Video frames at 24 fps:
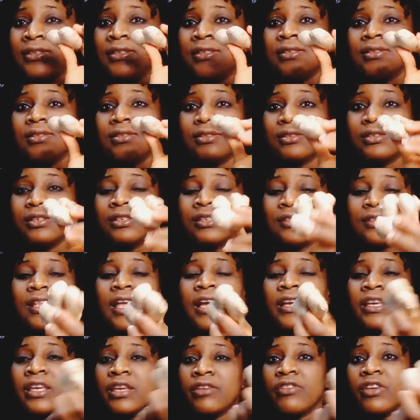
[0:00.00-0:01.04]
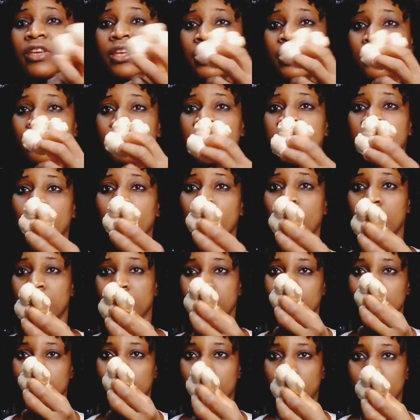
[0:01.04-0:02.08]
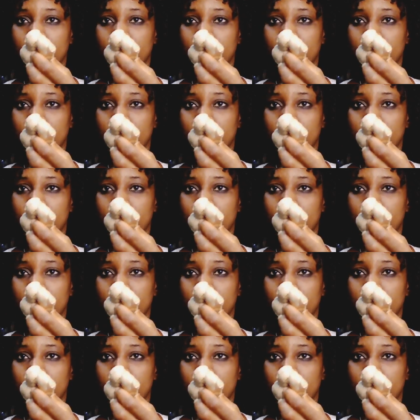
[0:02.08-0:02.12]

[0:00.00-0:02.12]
this is like giving him a gold.